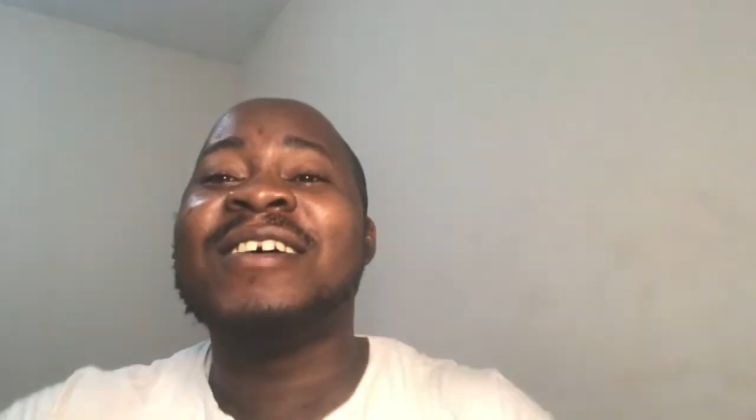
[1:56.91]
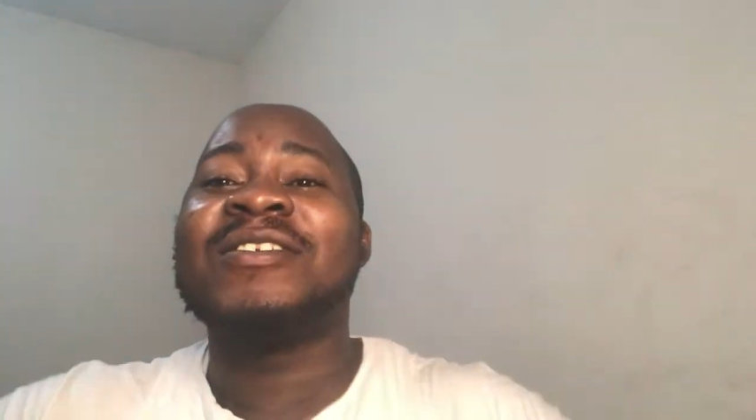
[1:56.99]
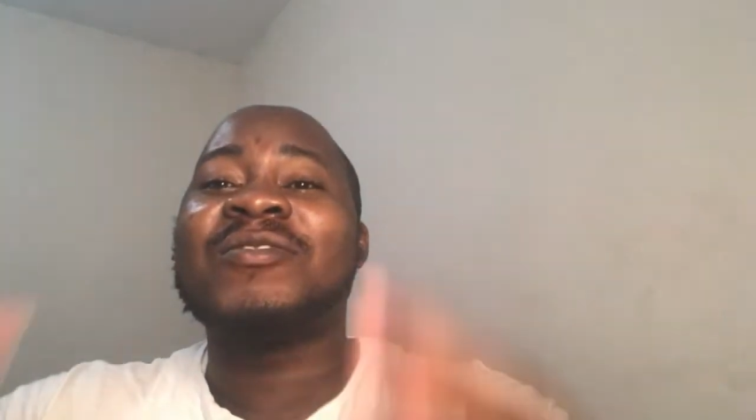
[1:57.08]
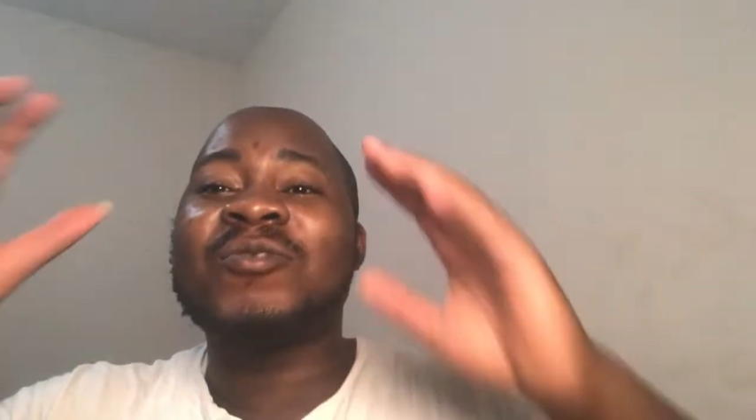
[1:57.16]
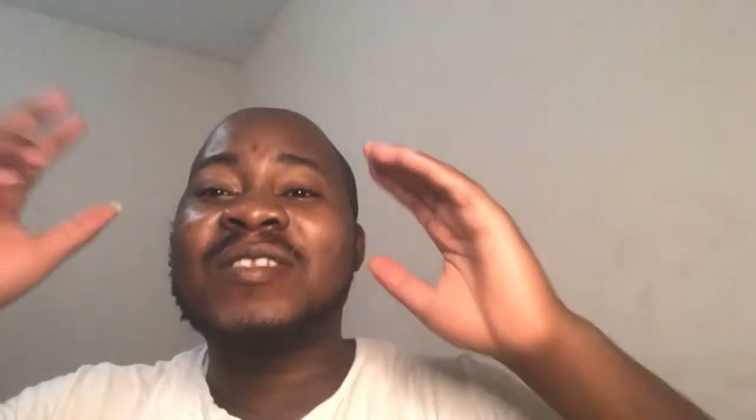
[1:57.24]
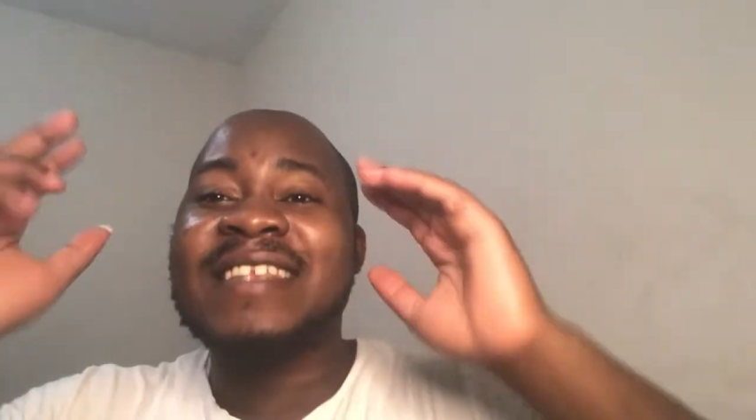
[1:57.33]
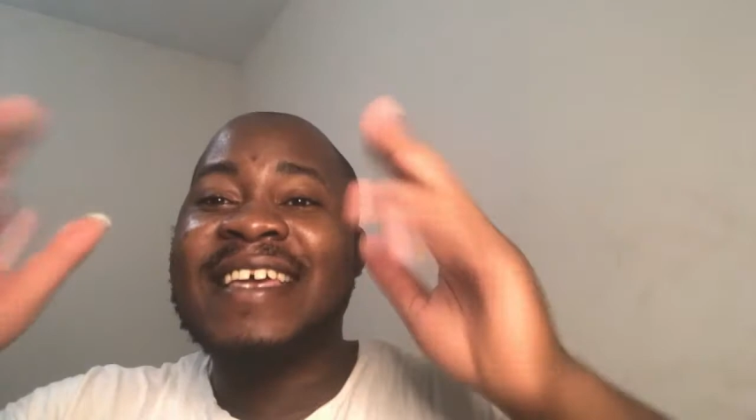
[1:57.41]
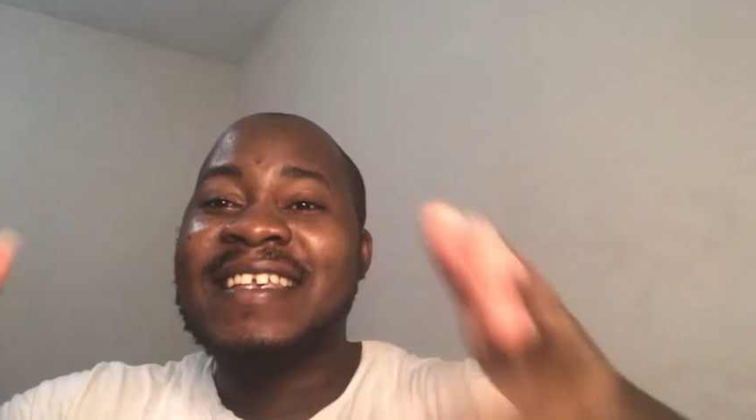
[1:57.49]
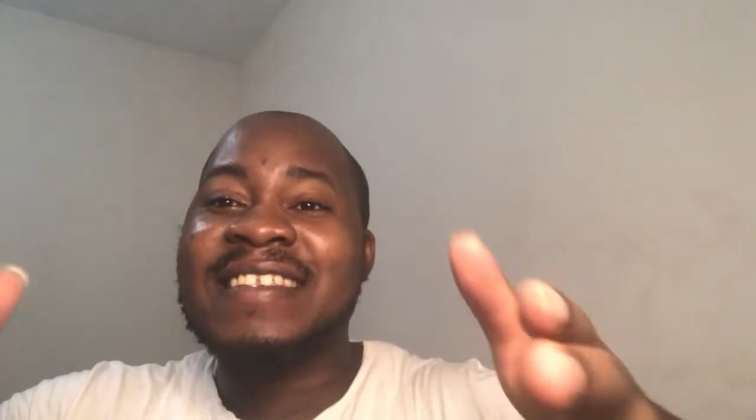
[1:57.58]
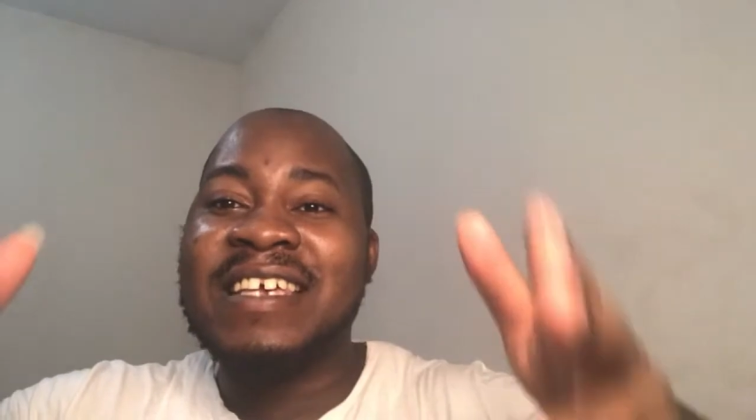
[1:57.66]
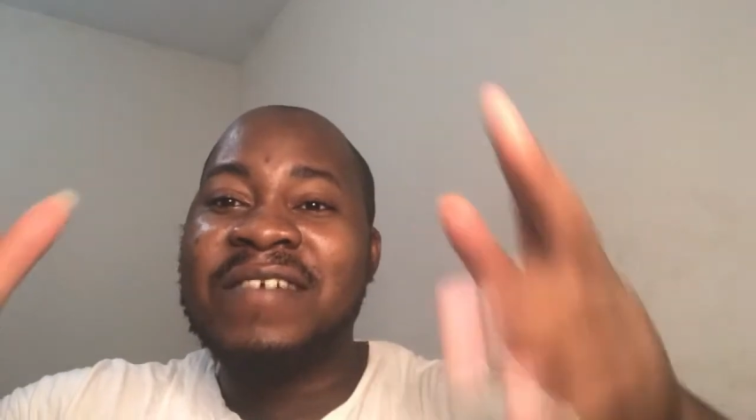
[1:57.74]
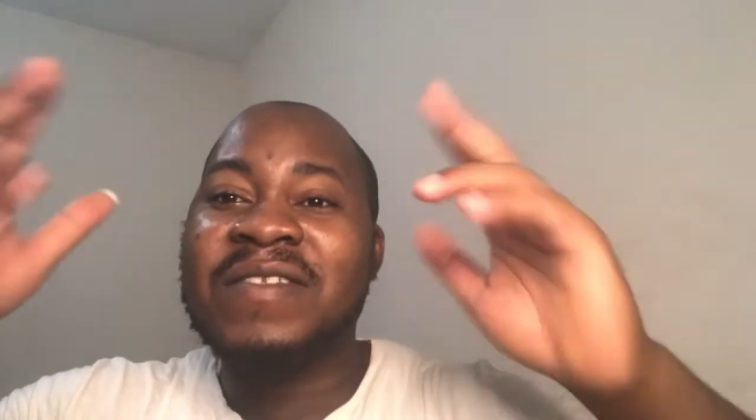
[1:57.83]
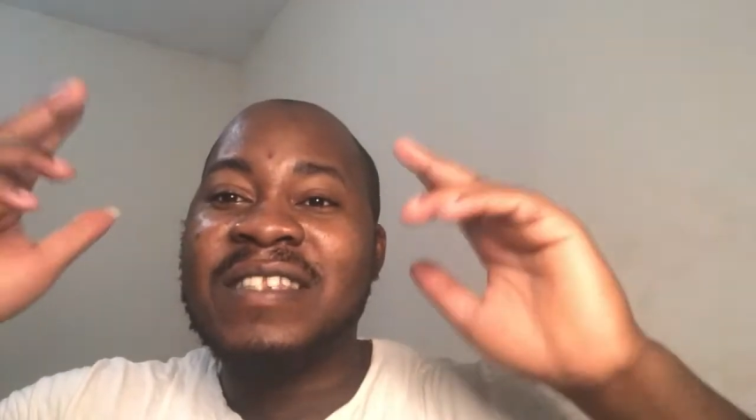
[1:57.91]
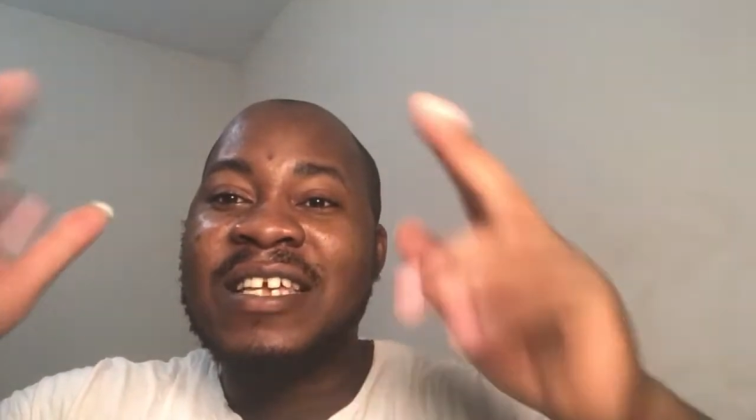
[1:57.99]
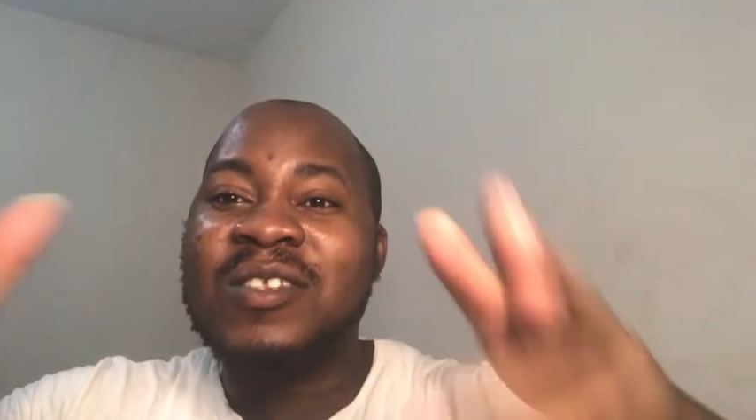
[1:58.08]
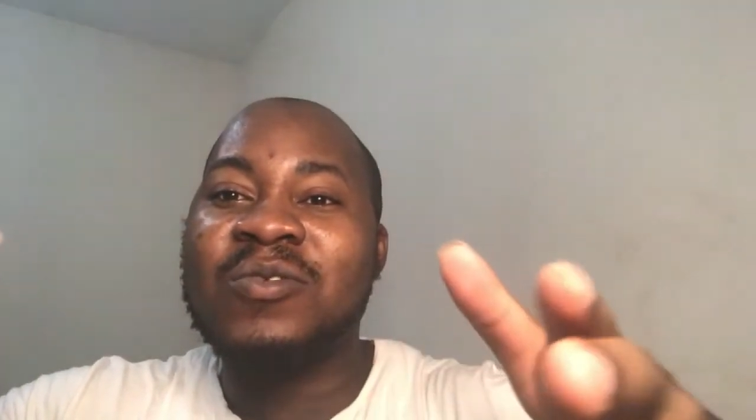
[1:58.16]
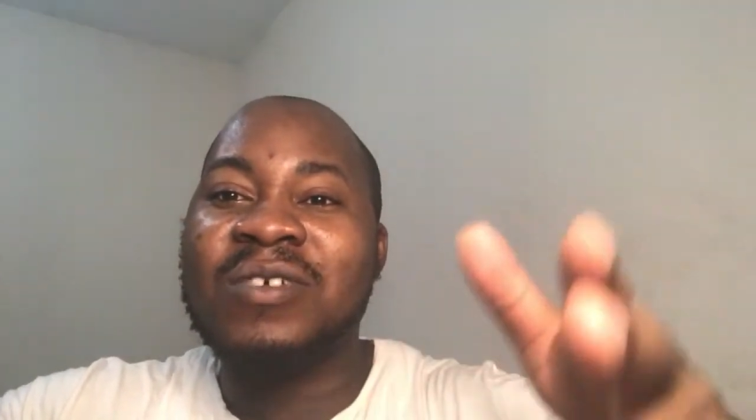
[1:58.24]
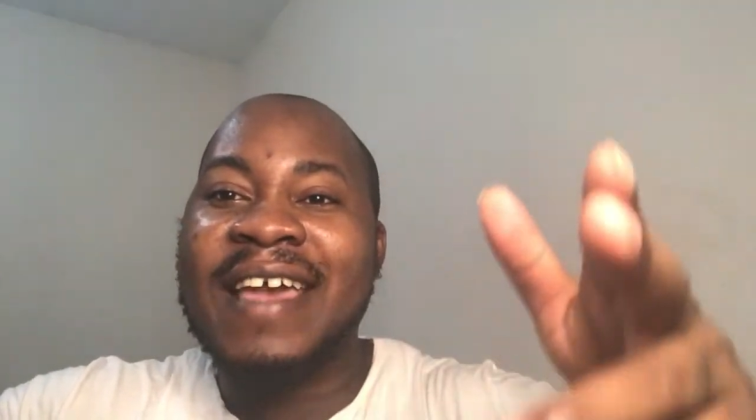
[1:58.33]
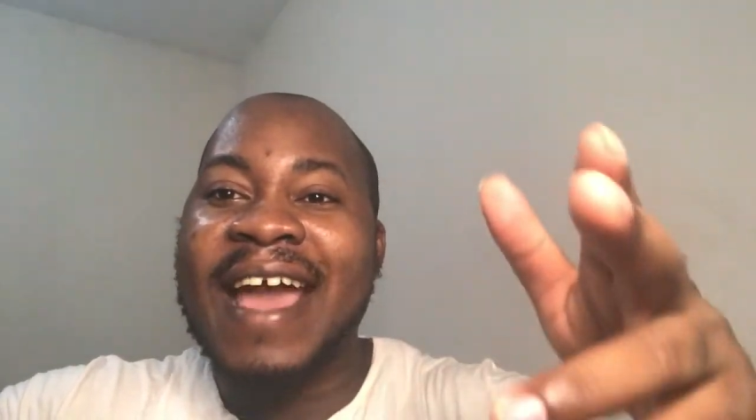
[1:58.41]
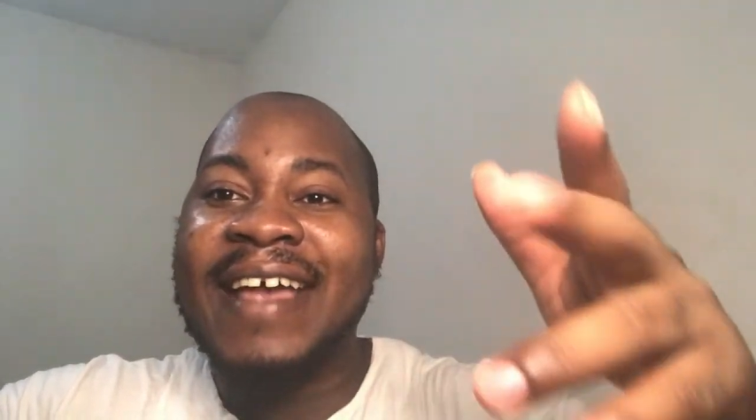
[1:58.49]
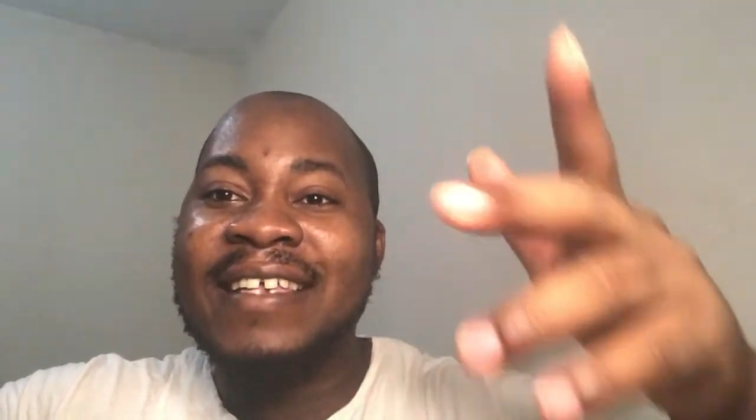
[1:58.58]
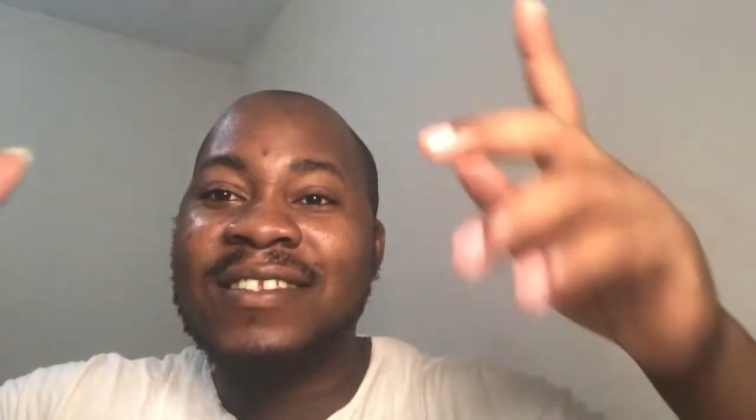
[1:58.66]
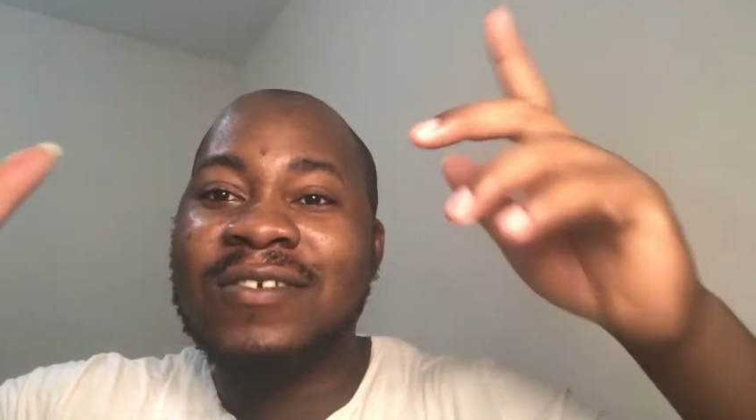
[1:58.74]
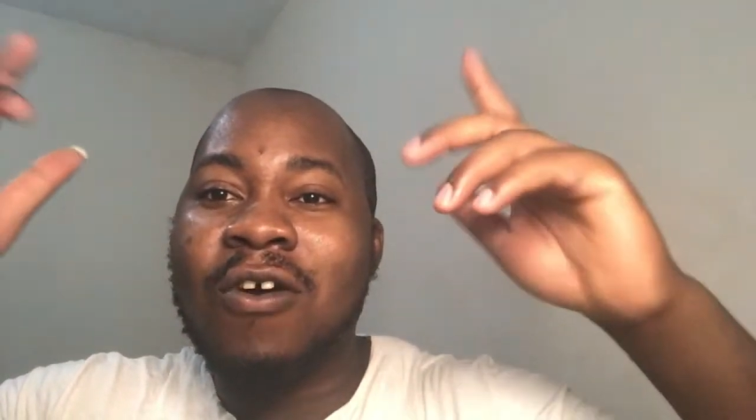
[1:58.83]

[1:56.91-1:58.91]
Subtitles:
So stay safe, stay tuned, guys.